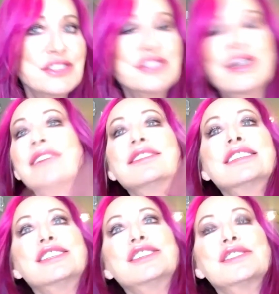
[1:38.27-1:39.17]
So I have to
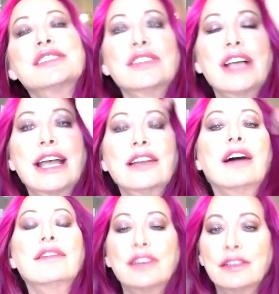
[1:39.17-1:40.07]
just use the light
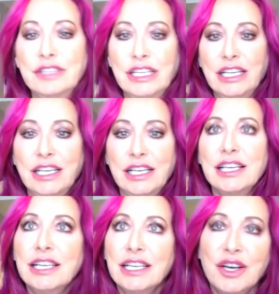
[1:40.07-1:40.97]
off of the
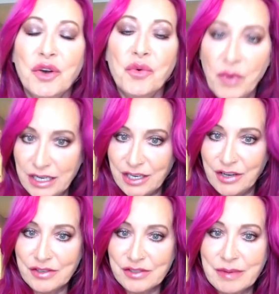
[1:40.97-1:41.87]

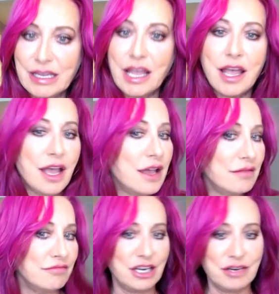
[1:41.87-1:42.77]
window. So I'm like, you
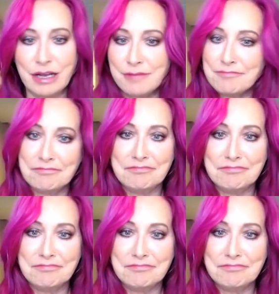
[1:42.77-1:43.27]
know what?